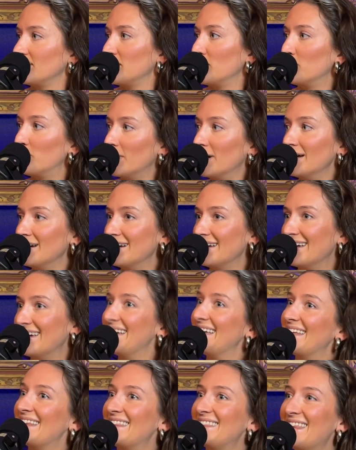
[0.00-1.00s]
But
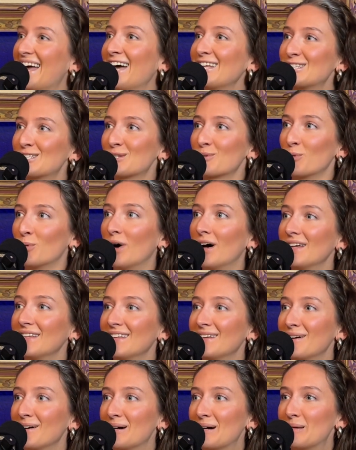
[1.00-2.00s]
that's what
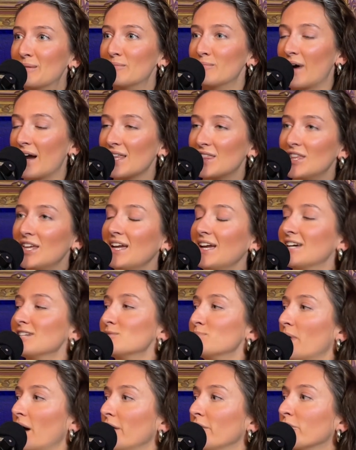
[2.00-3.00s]
my thing has
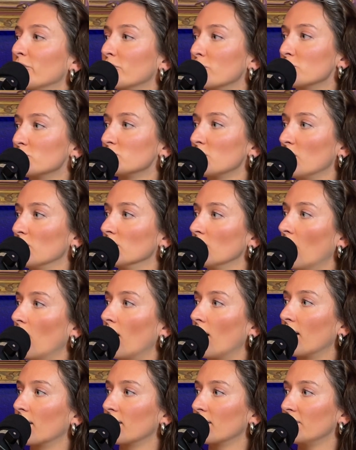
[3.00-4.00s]
been for so
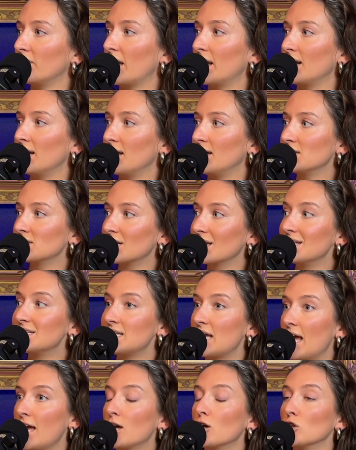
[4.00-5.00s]
long, that it's going
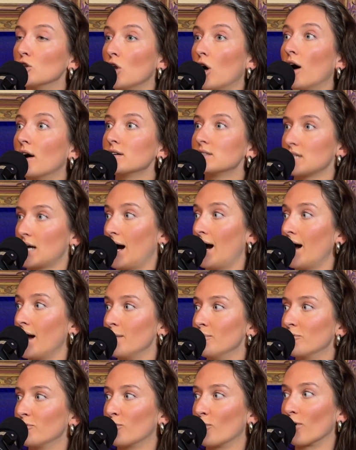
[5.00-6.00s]
to take a long
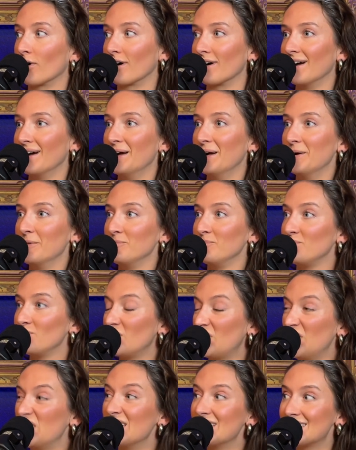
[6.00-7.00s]
time for
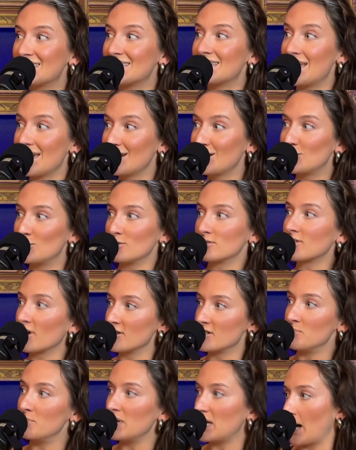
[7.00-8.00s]
this thing to
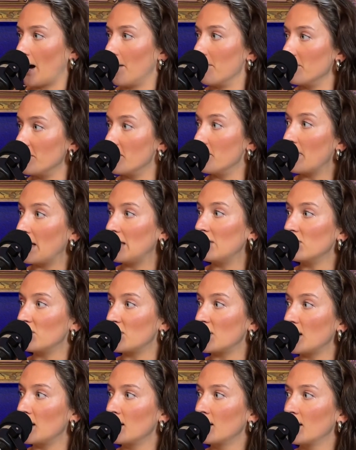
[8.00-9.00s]
start to become the main
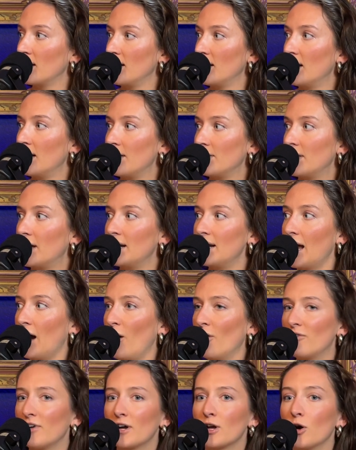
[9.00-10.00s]
thing. That
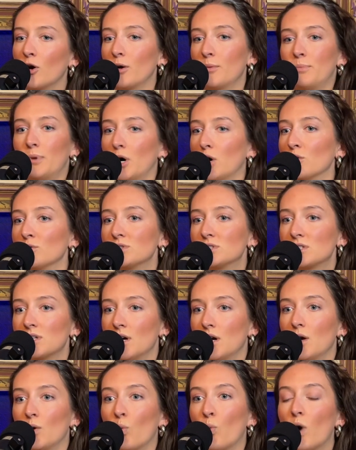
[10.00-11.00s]
now if I go and post
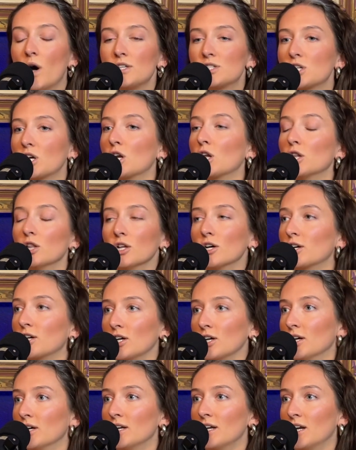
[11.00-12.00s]
what's going to look
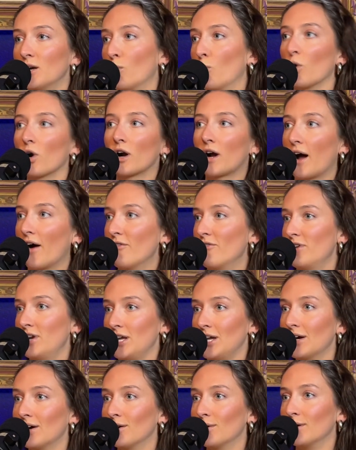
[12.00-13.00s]
good in a workout
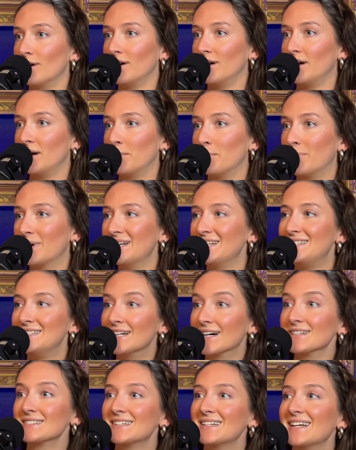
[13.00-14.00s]
video, but
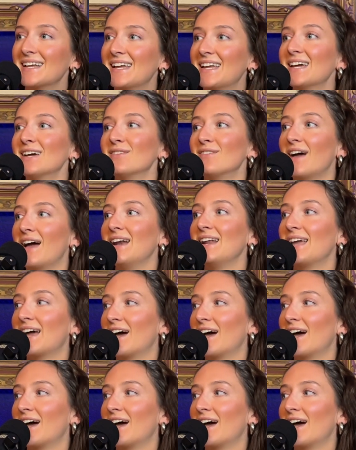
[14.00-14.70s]
doesn't give any